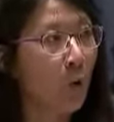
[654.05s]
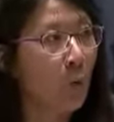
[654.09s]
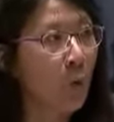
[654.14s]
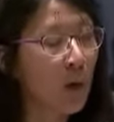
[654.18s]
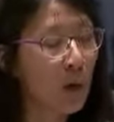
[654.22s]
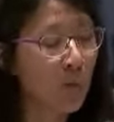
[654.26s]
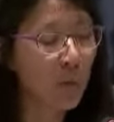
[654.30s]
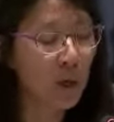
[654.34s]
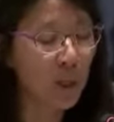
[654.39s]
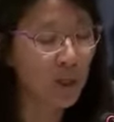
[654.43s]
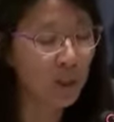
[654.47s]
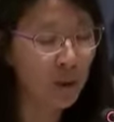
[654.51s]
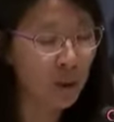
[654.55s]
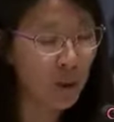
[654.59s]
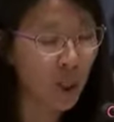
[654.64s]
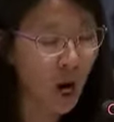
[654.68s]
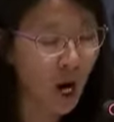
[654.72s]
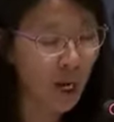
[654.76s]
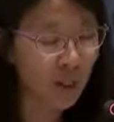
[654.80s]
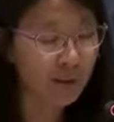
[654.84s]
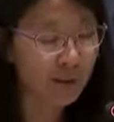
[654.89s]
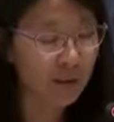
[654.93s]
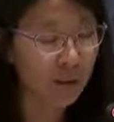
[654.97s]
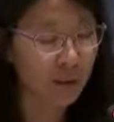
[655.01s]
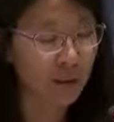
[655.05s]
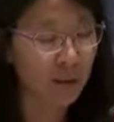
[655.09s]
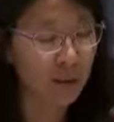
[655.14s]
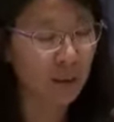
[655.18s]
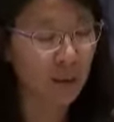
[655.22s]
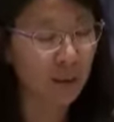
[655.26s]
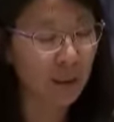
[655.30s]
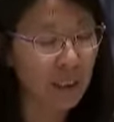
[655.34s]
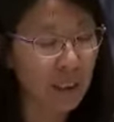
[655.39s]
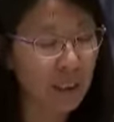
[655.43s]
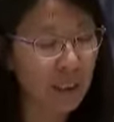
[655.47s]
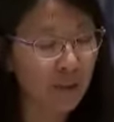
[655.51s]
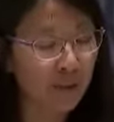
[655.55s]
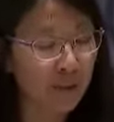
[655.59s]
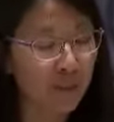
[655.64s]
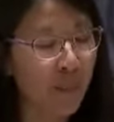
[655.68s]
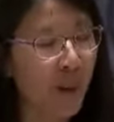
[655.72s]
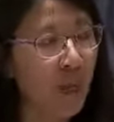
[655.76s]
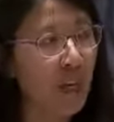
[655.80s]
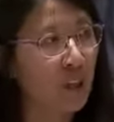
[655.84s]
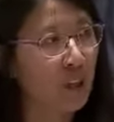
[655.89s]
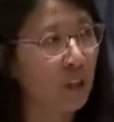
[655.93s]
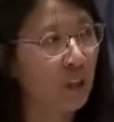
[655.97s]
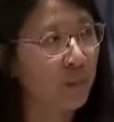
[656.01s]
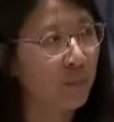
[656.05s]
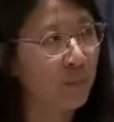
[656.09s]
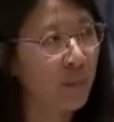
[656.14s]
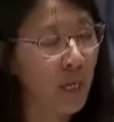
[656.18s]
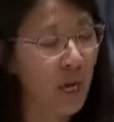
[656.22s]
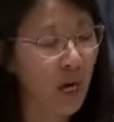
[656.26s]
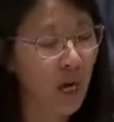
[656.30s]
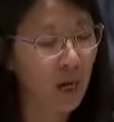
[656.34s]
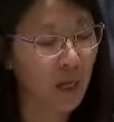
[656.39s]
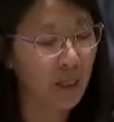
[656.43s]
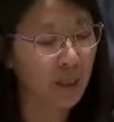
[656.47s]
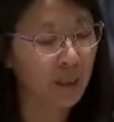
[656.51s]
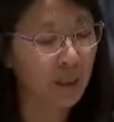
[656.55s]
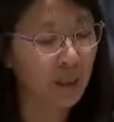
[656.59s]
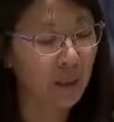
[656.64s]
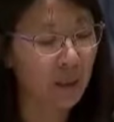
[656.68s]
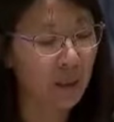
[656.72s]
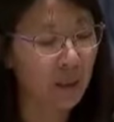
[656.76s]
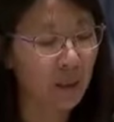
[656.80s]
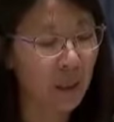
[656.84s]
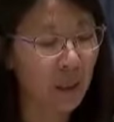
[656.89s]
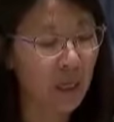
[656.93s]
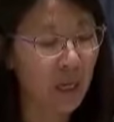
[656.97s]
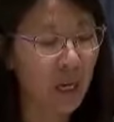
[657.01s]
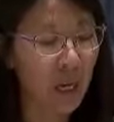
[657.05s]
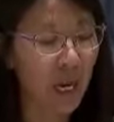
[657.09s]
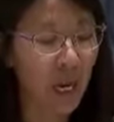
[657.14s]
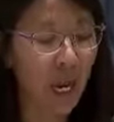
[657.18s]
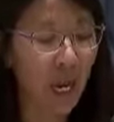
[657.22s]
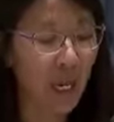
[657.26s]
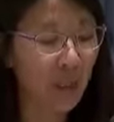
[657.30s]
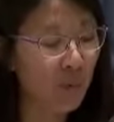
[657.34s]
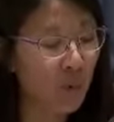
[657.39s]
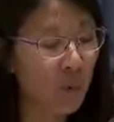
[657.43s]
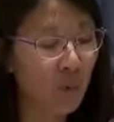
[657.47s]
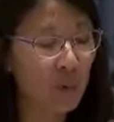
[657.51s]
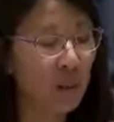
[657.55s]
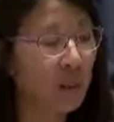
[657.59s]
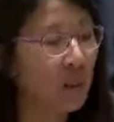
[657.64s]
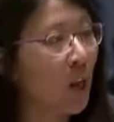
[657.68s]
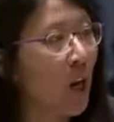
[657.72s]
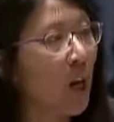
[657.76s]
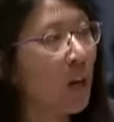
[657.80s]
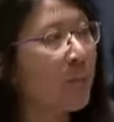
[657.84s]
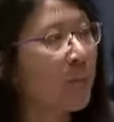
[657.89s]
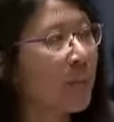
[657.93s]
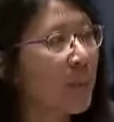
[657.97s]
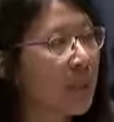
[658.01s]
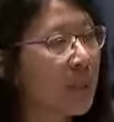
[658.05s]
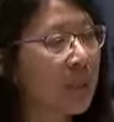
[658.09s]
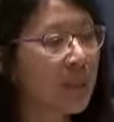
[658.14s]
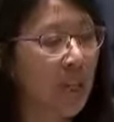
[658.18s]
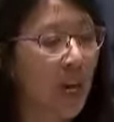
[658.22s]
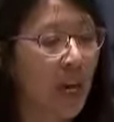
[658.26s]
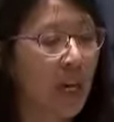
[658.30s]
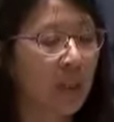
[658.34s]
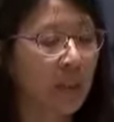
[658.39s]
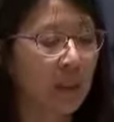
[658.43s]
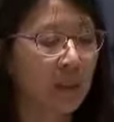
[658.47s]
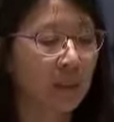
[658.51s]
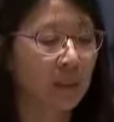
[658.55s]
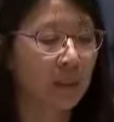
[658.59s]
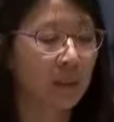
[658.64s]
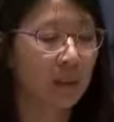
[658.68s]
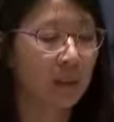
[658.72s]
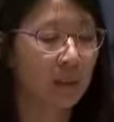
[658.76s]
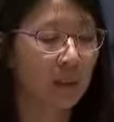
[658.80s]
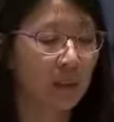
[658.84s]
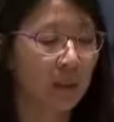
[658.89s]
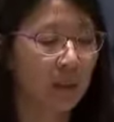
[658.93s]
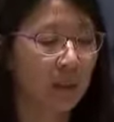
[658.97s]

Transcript: We will not leave patients behind, and we will not be silent